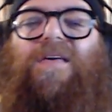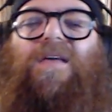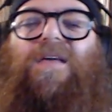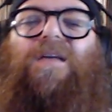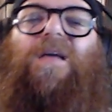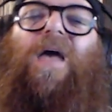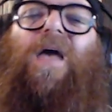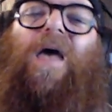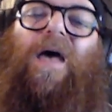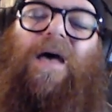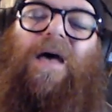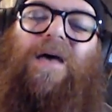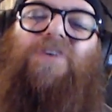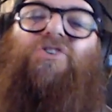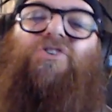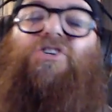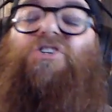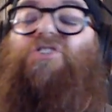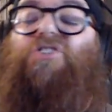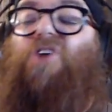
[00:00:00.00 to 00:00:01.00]
thing,
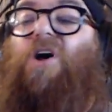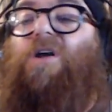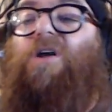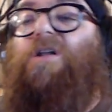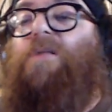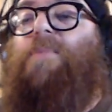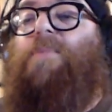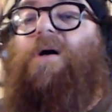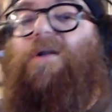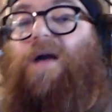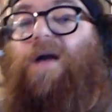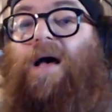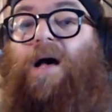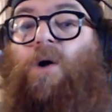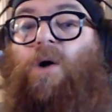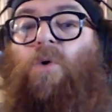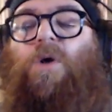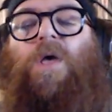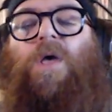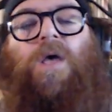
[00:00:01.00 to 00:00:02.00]
as she's talking about
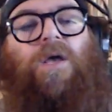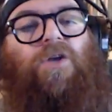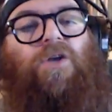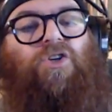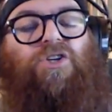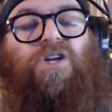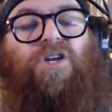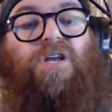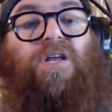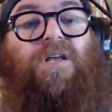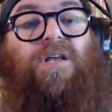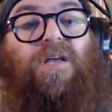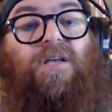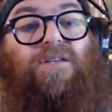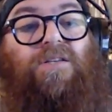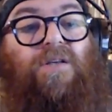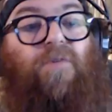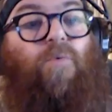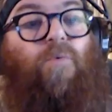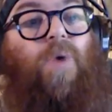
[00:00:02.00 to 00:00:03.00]
how she
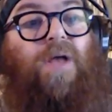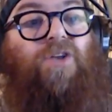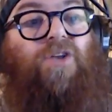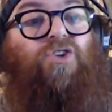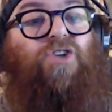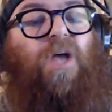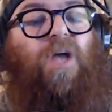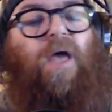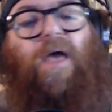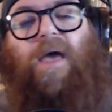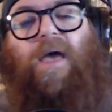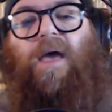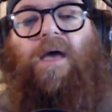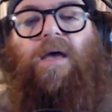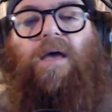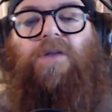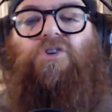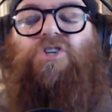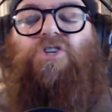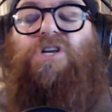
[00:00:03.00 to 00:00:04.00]
is a witch,
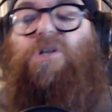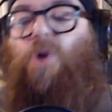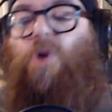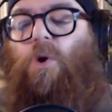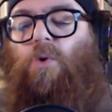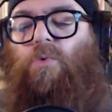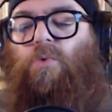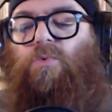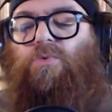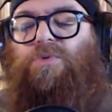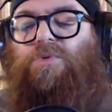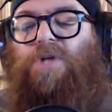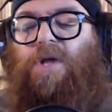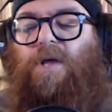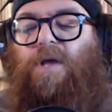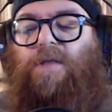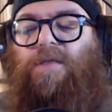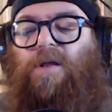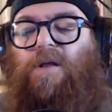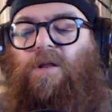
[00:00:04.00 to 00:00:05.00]
and she knows
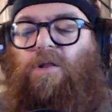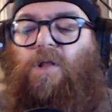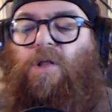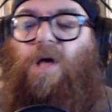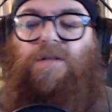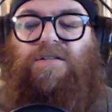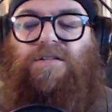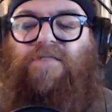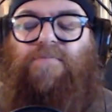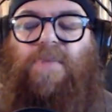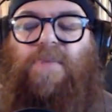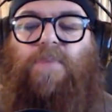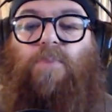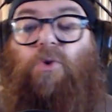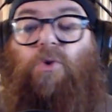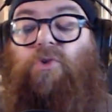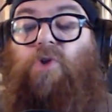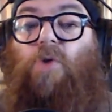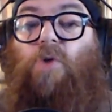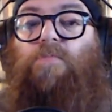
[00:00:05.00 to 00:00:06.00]
that lots of
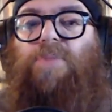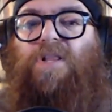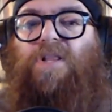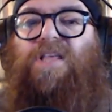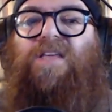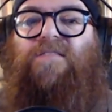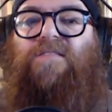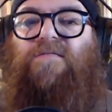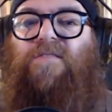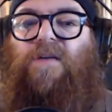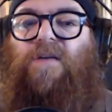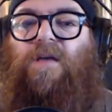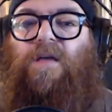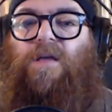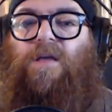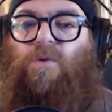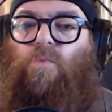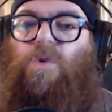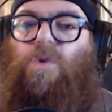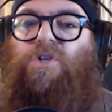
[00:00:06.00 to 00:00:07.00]
people don't believe
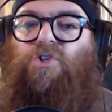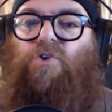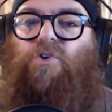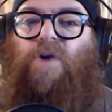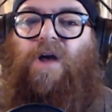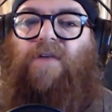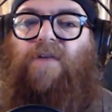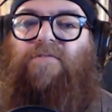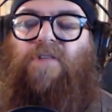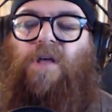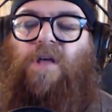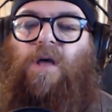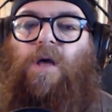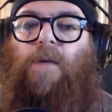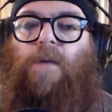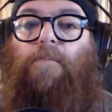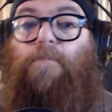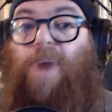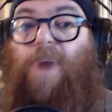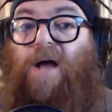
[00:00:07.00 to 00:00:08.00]
in witchcraft,
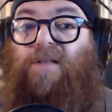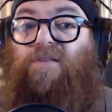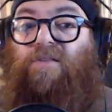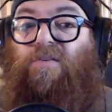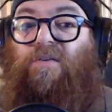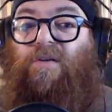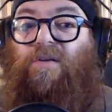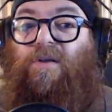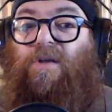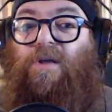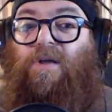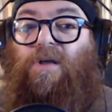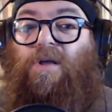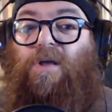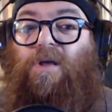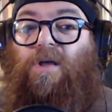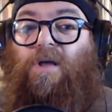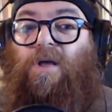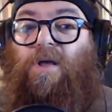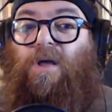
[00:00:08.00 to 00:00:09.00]
but
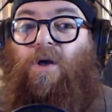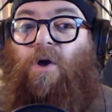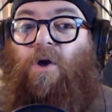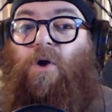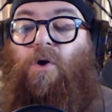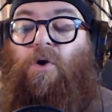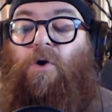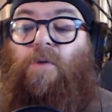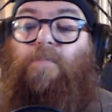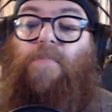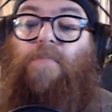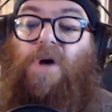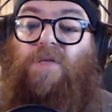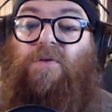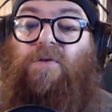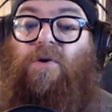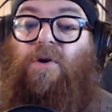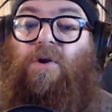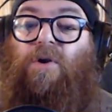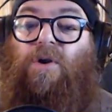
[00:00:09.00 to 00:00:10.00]
her
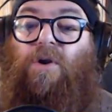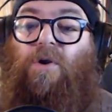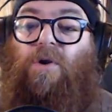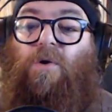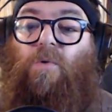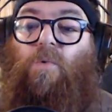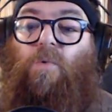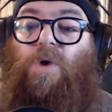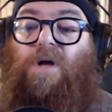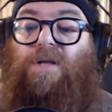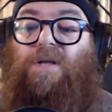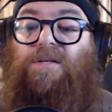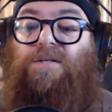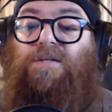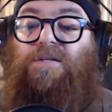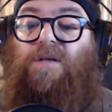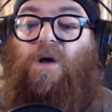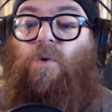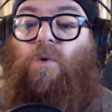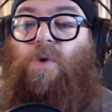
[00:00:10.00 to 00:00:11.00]
mother
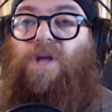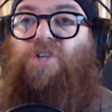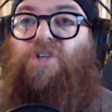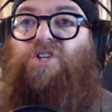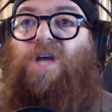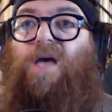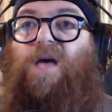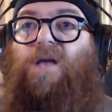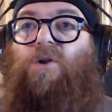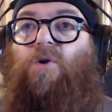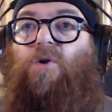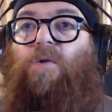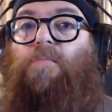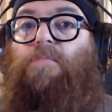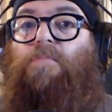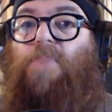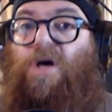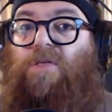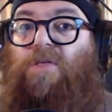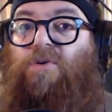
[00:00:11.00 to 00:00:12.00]
was a witch, and her
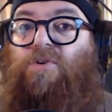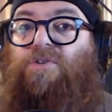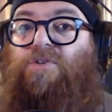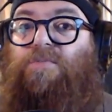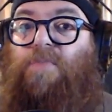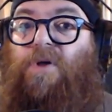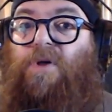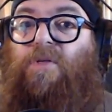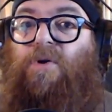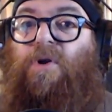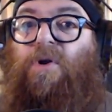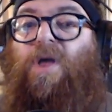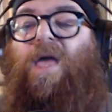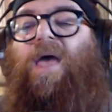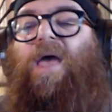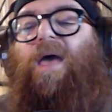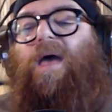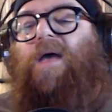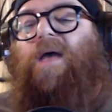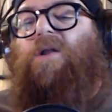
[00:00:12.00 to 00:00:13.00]
mother's mother,
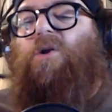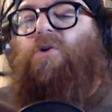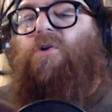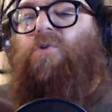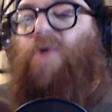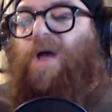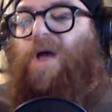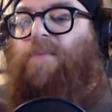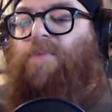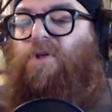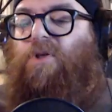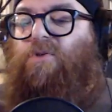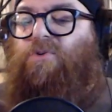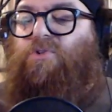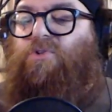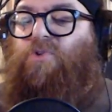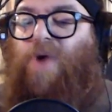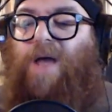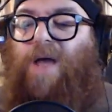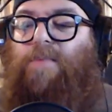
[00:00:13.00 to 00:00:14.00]
and her
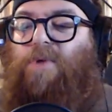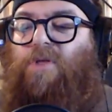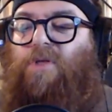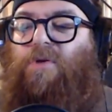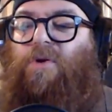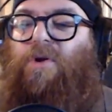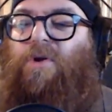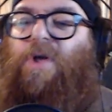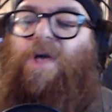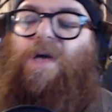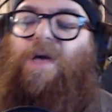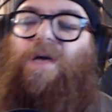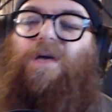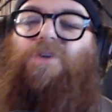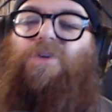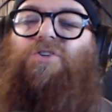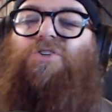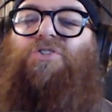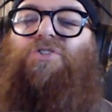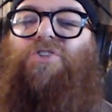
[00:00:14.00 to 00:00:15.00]
grandmother's grandmother,
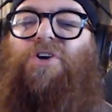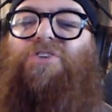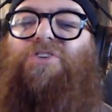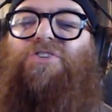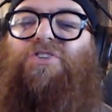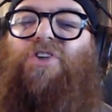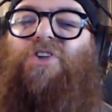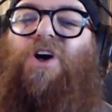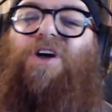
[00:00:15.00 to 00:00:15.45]
and she starts